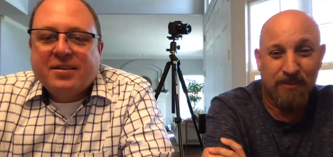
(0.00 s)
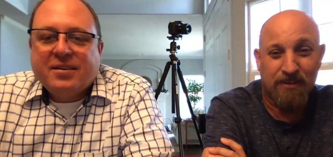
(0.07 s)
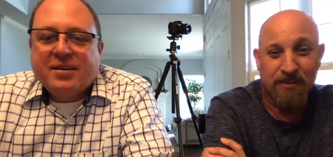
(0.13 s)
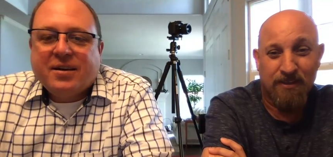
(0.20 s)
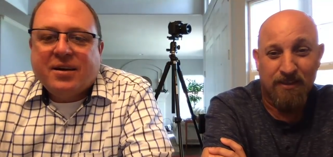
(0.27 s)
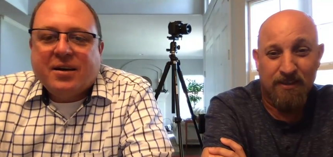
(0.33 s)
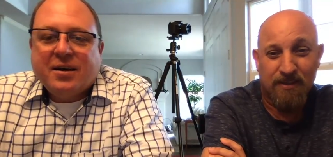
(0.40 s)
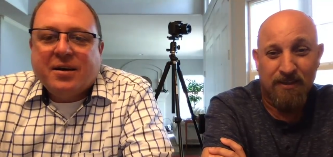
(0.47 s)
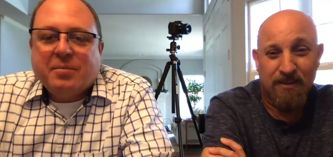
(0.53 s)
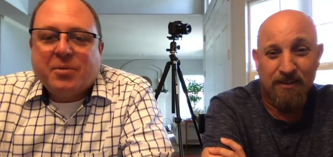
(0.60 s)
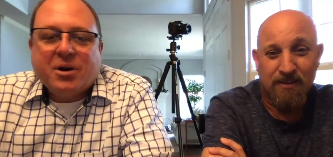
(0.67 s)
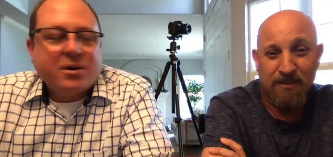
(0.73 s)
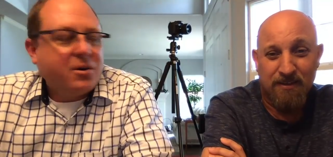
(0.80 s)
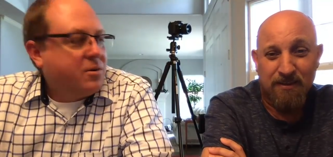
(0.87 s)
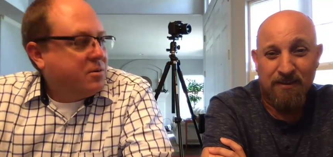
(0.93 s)
Speaker 1: Uh,
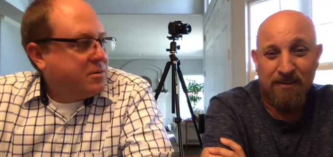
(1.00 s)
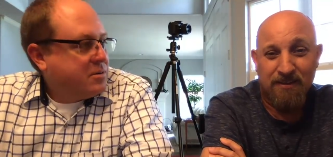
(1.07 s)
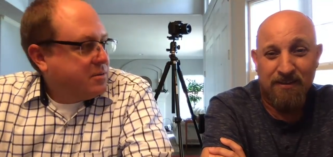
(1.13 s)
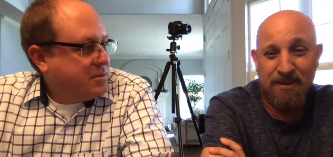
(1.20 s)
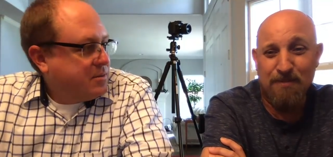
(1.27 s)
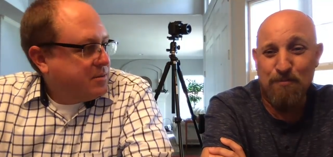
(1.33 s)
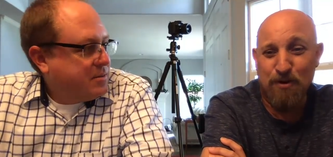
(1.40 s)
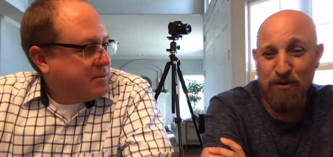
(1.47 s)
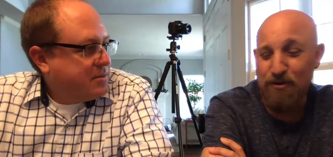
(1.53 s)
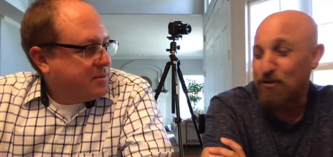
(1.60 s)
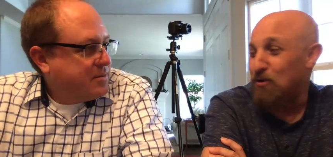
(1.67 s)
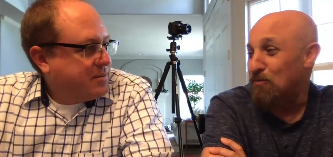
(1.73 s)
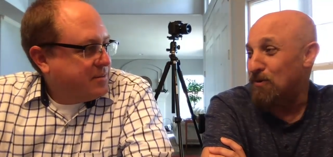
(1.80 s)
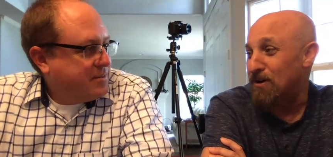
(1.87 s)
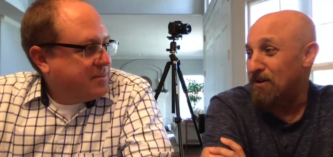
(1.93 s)
Marco. Yeah,
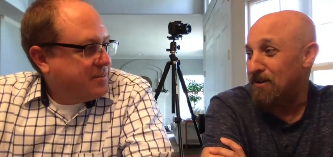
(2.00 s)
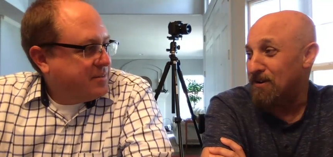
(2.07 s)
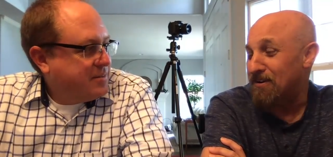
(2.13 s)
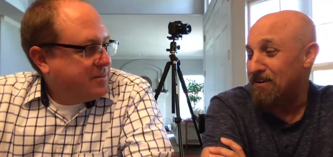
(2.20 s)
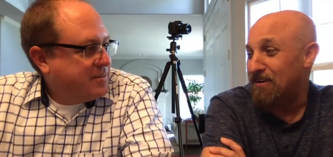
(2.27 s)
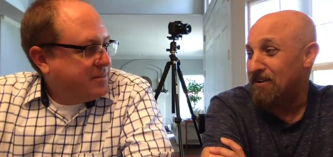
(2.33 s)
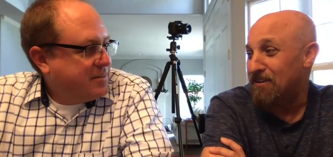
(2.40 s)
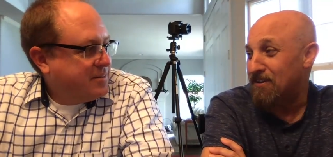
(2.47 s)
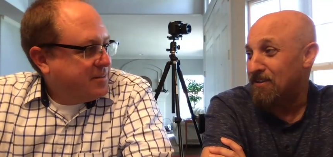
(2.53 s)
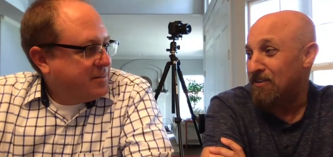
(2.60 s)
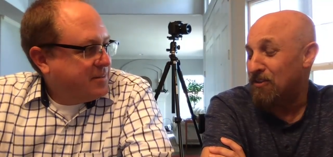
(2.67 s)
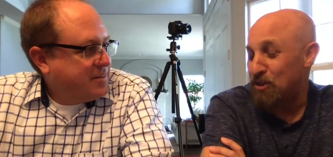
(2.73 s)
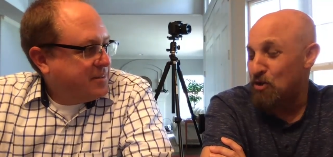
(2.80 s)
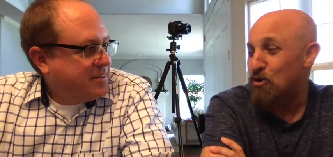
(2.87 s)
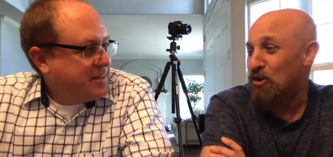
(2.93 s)
Marco, but
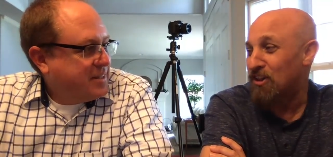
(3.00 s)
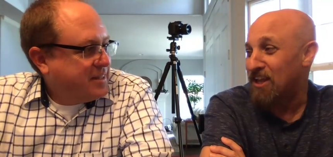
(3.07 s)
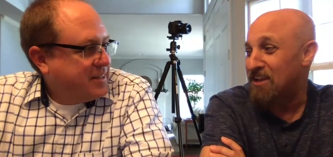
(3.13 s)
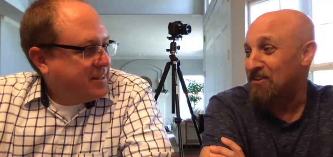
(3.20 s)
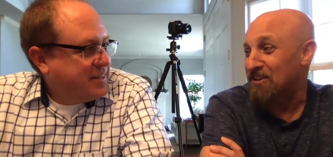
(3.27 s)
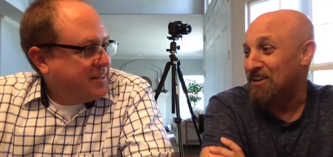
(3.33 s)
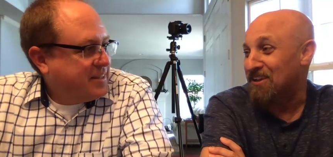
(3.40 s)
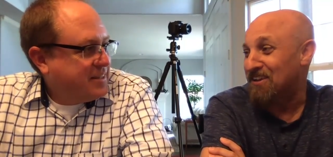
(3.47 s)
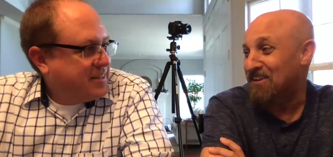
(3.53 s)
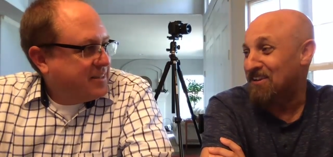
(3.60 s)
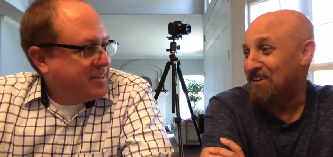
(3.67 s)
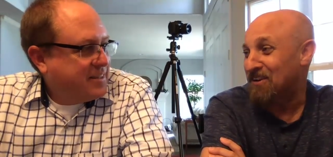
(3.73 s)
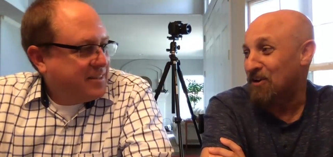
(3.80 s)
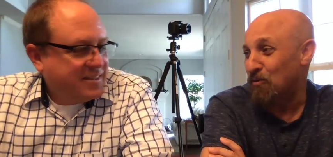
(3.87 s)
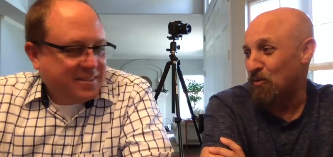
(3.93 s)
the ukulele
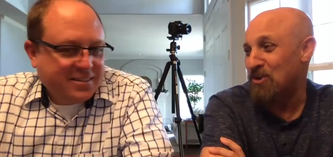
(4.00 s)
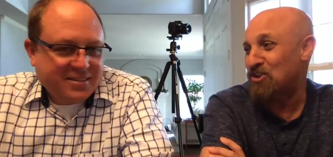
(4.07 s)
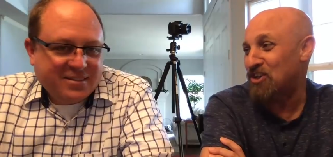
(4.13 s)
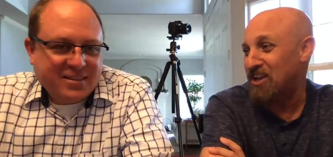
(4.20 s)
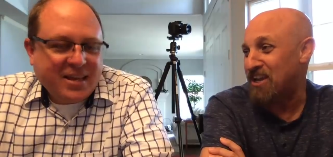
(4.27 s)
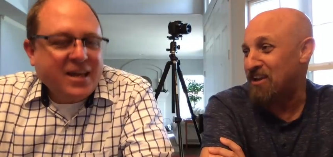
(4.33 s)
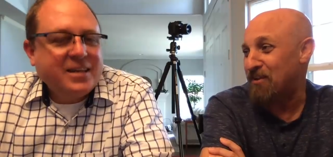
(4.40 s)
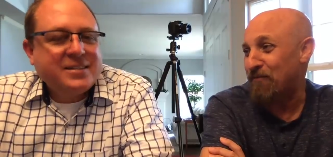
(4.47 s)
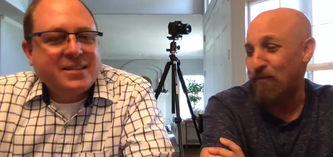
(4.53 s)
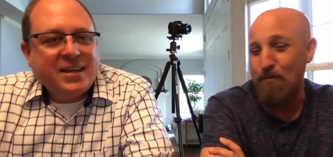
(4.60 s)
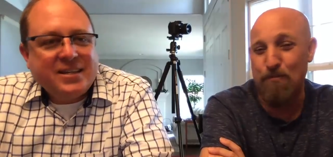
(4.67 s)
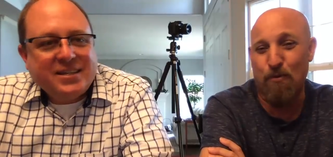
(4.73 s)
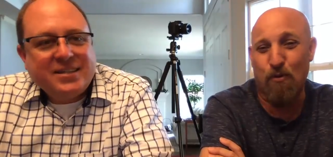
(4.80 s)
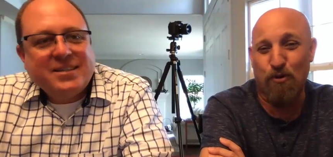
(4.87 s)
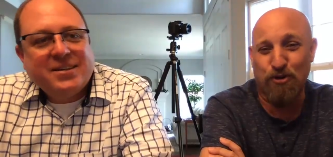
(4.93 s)
originated yes, from
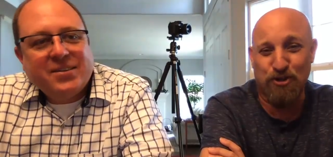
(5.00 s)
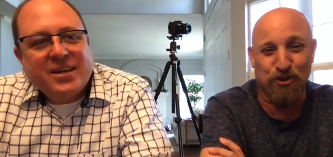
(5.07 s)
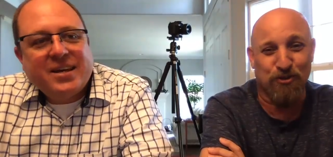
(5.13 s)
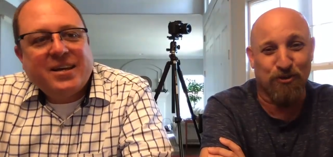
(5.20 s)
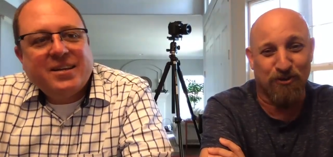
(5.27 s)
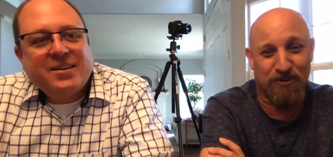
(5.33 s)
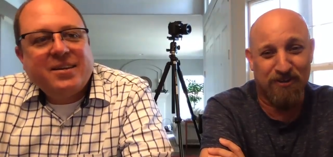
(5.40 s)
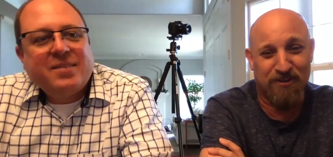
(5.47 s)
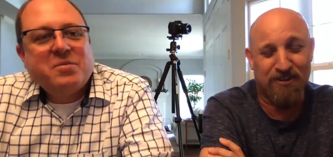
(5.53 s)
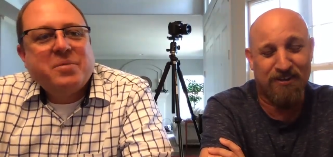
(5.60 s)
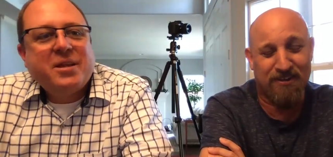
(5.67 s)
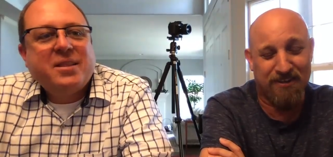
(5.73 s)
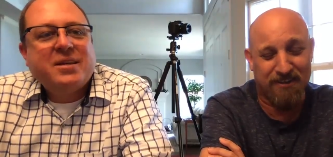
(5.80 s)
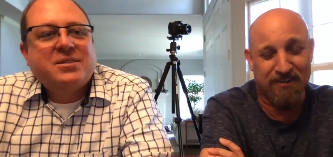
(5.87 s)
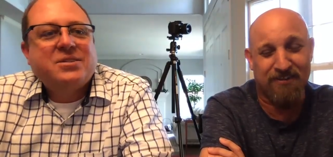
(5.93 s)
I did Portugal. Know that.
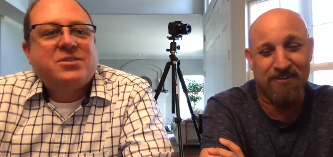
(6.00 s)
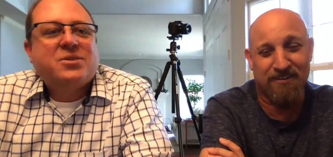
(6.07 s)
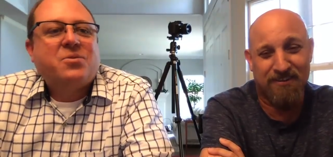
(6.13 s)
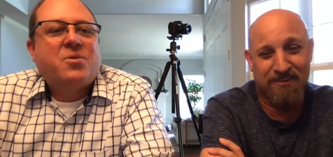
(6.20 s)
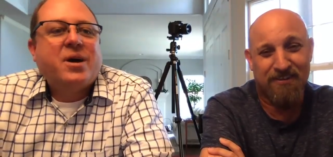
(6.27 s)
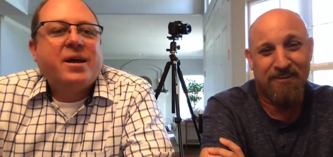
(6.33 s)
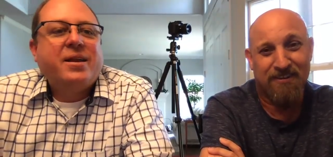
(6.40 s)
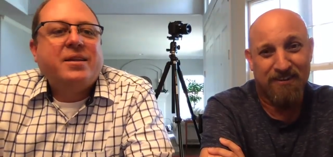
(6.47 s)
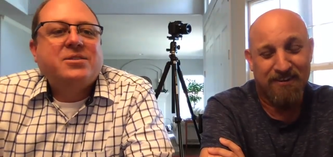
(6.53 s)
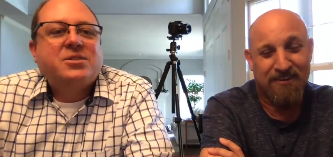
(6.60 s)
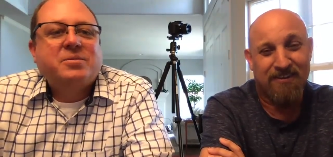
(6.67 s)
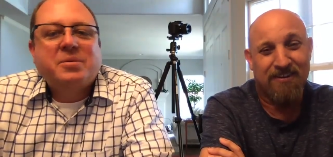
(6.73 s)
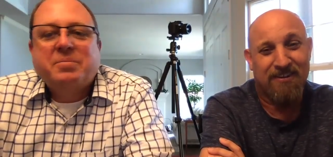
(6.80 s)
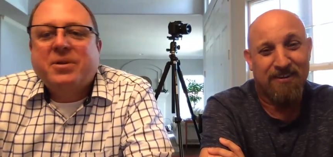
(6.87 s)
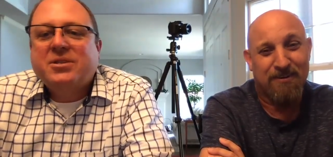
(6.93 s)
Everybody yeah. thinks
Speaker 2: it's a Hawaiian
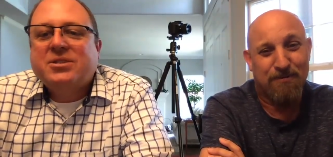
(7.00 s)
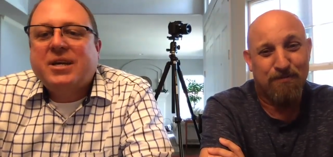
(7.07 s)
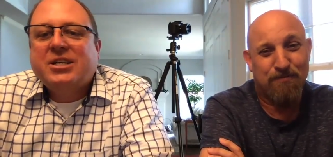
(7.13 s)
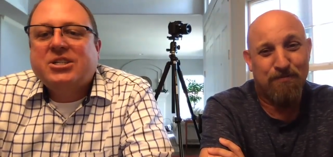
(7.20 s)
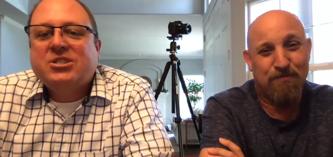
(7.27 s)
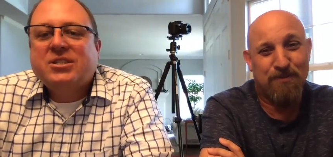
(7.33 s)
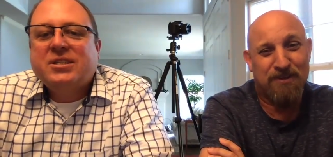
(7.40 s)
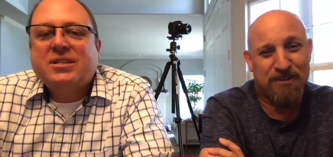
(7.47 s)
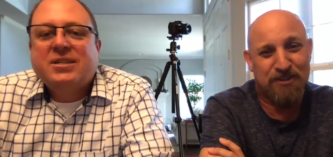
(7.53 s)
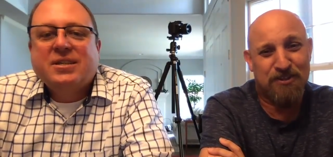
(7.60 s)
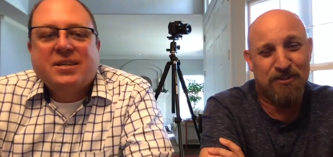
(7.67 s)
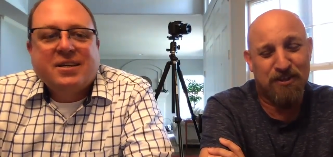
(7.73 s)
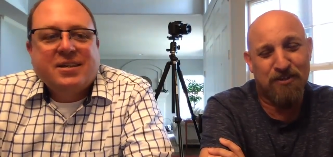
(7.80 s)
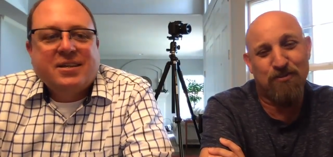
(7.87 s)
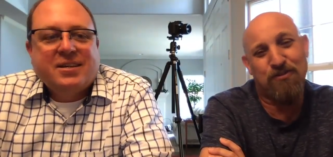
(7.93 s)
instrument, but it's actually. But it's
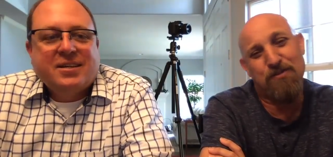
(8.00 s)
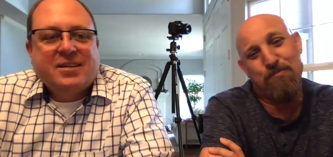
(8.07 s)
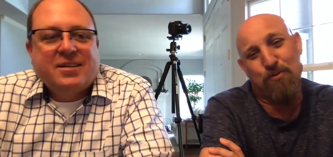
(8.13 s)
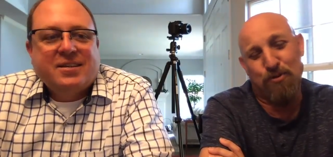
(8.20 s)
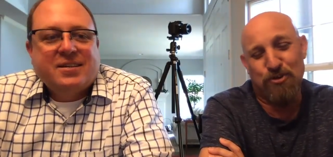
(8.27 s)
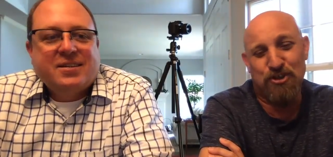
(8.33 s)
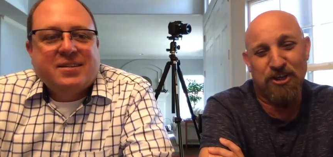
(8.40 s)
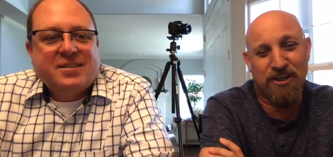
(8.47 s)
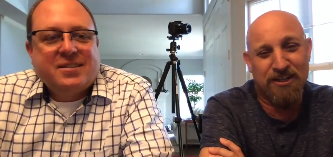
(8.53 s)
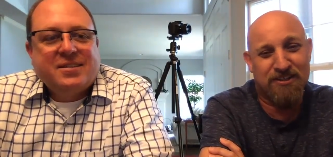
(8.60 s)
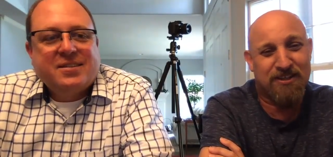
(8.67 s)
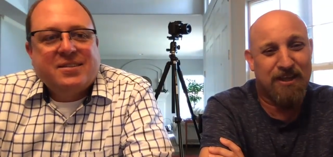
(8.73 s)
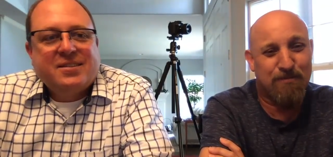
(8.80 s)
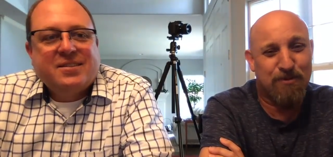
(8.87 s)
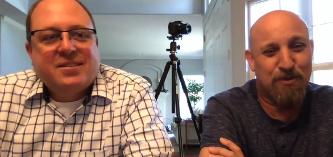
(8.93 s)
Speaker 1: you know the Portuguese came to